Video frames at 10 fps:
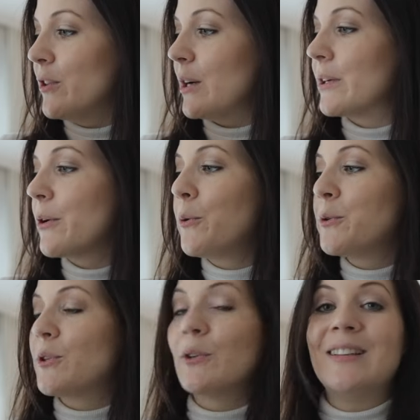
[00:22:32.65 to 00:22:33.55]
They were
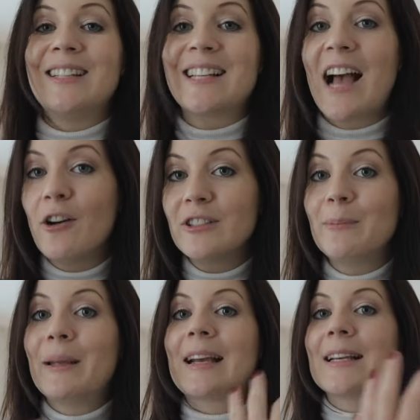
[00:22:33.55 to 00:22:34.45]
also
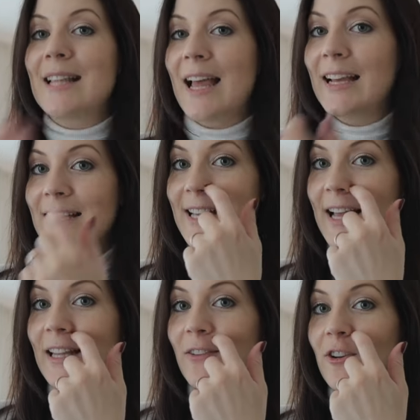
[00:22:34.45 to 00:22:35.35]
discounted because, like I
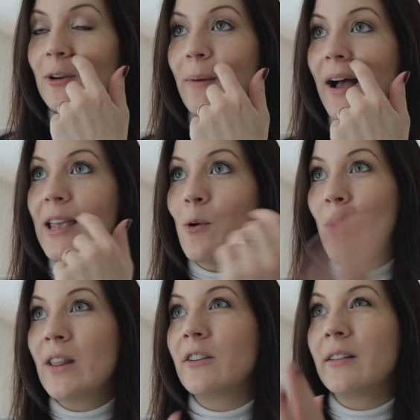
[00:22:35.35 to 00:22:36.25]
said, if you're buying
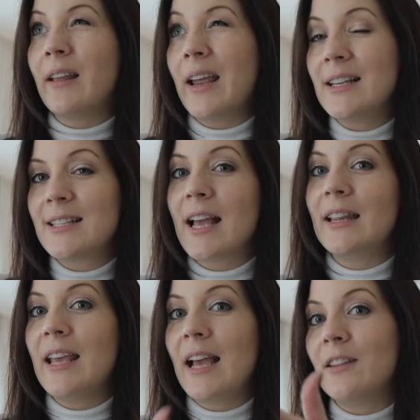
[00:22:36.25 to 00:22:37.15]
winter things at
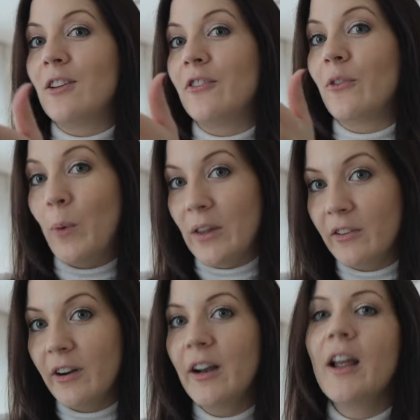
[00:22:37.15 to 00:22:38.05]
the end of
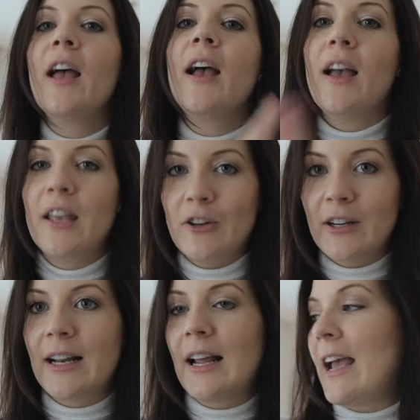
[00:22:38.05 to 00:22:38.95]
winter, you're
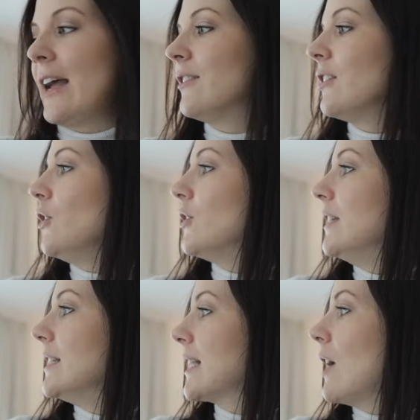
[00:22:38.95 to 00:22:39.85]
gonna get your
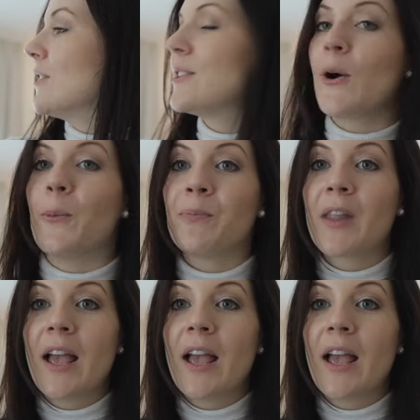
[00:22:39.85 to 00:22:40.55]
discount. So